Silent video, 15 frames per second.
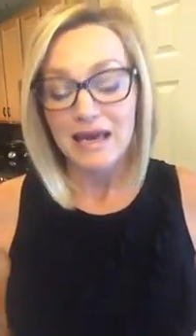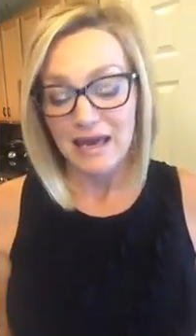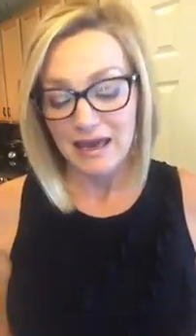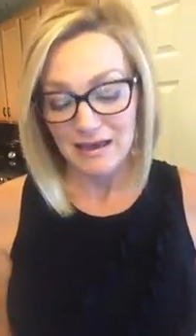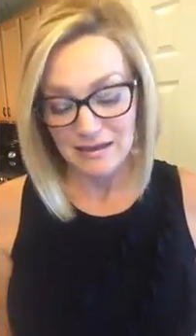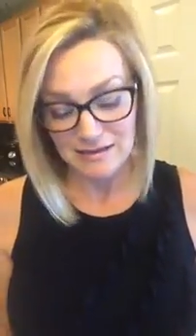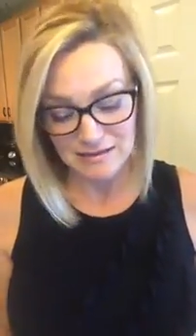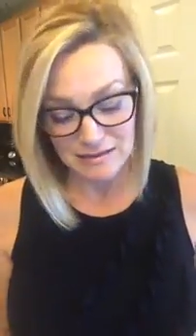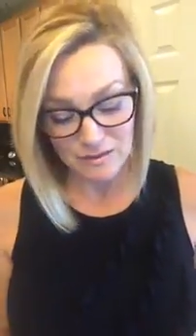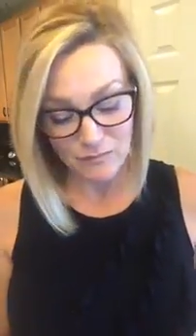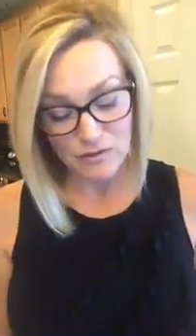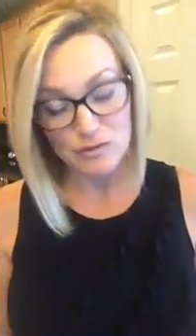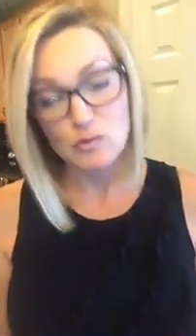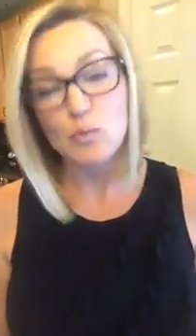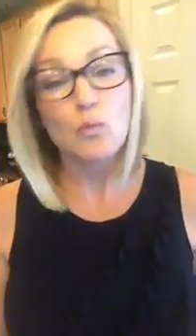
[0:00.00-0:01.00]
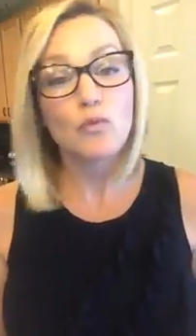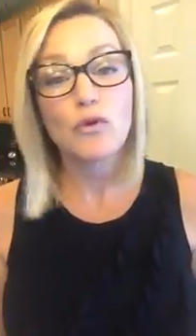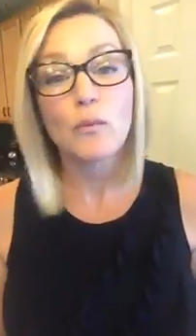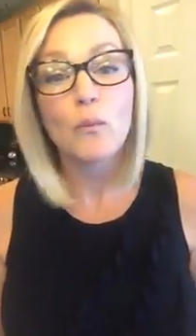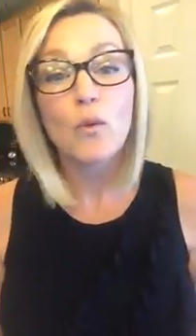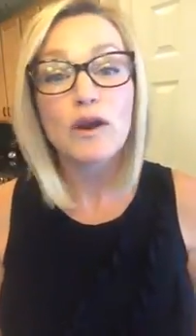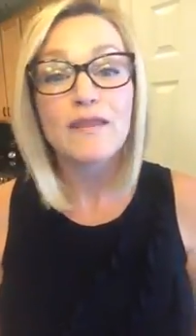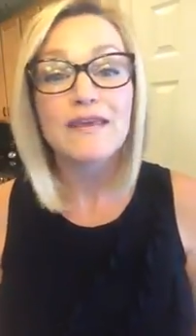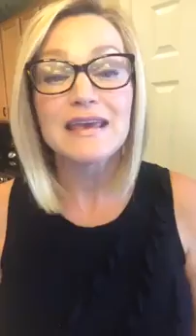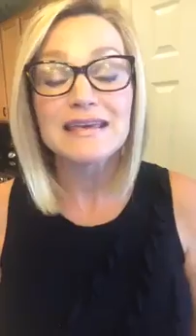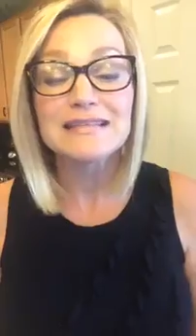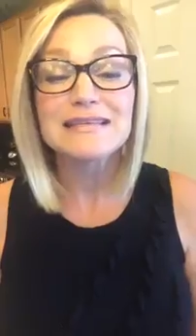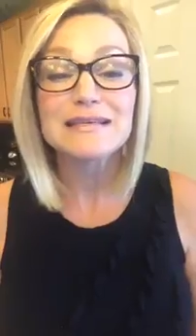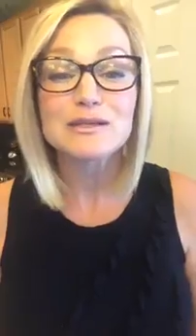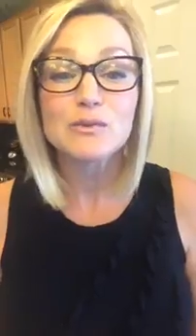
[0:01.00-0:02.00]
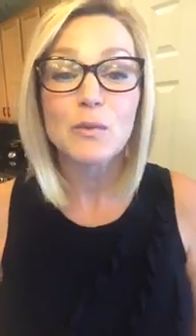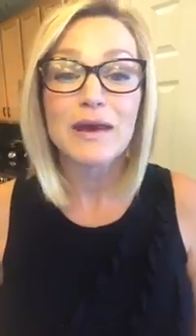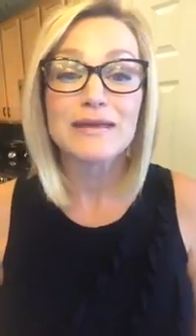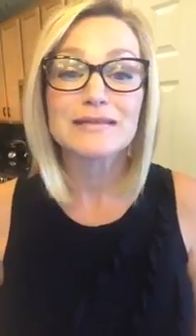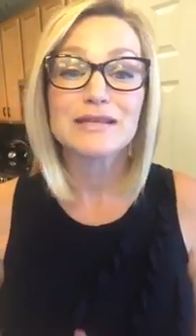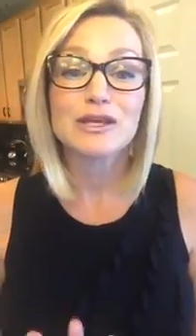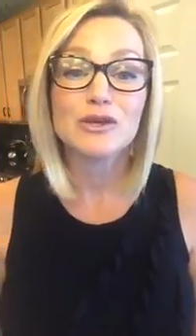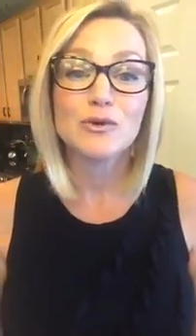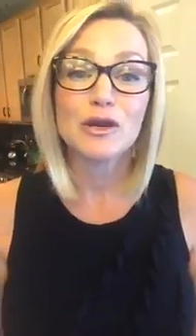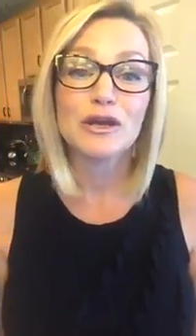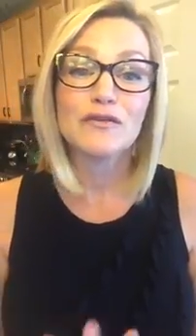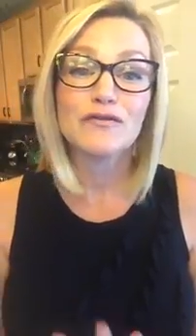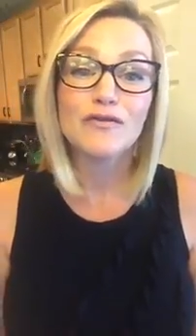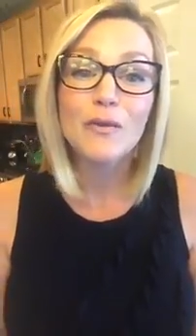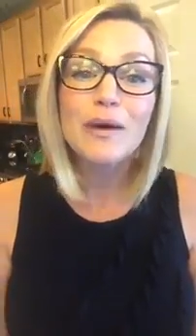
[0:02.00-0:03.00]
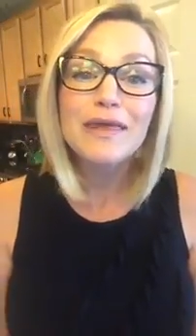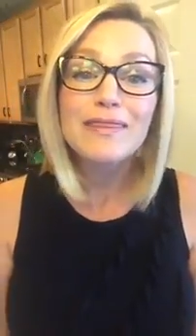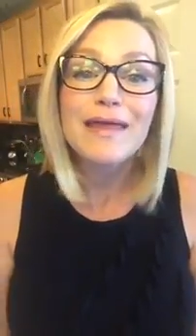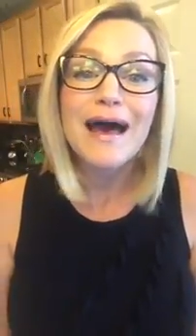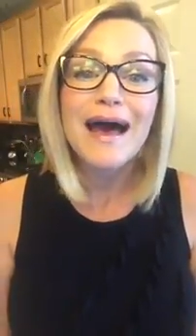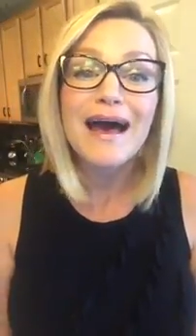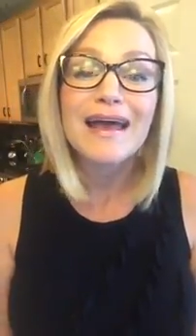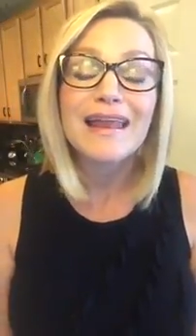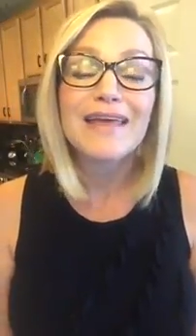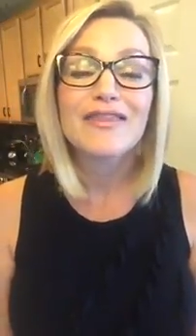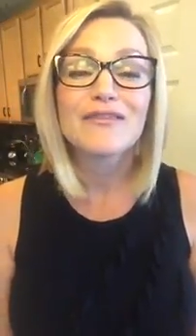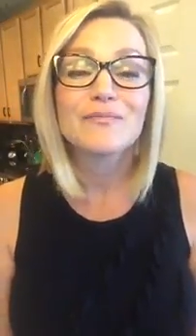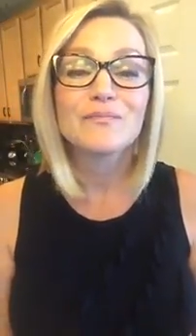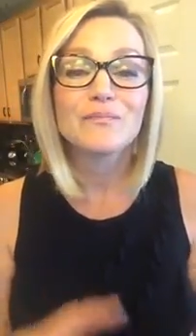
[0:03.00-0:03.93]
And there's one of the easiest ways that you can avoid that, and the